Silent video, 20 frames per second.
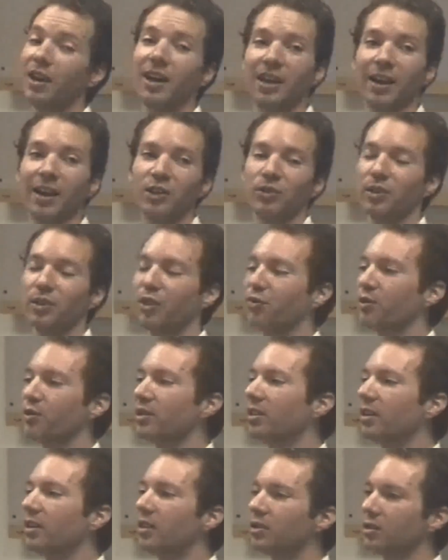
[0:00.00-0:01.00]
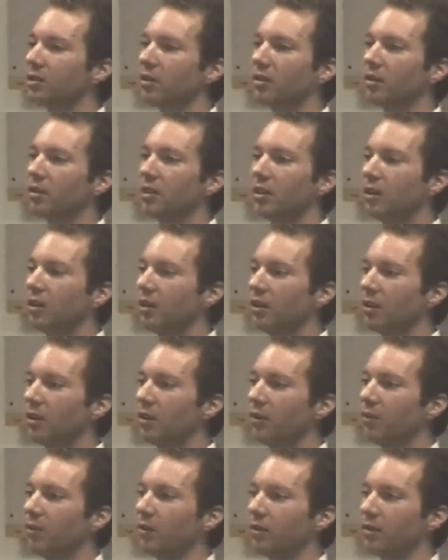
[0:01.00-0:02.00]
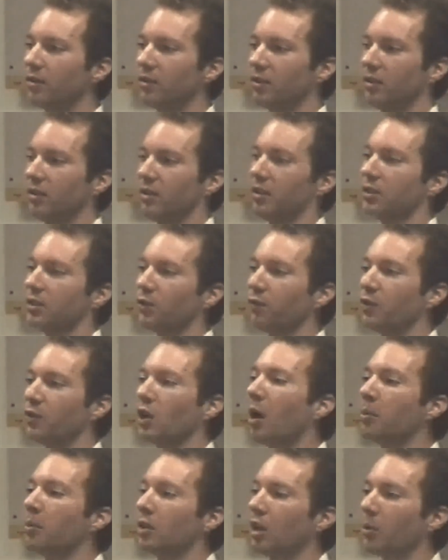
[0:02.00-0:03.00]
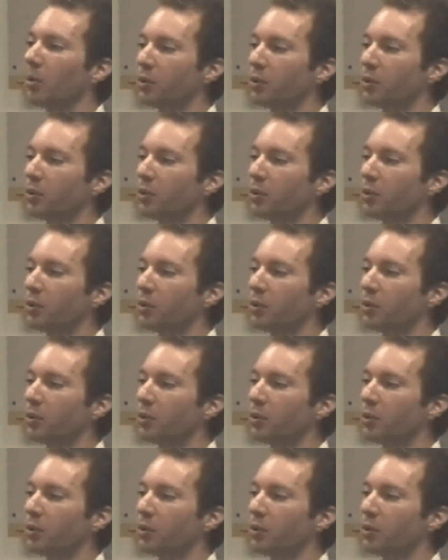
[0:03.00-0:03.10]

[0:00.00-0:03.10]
And actually 3D is a phenomenal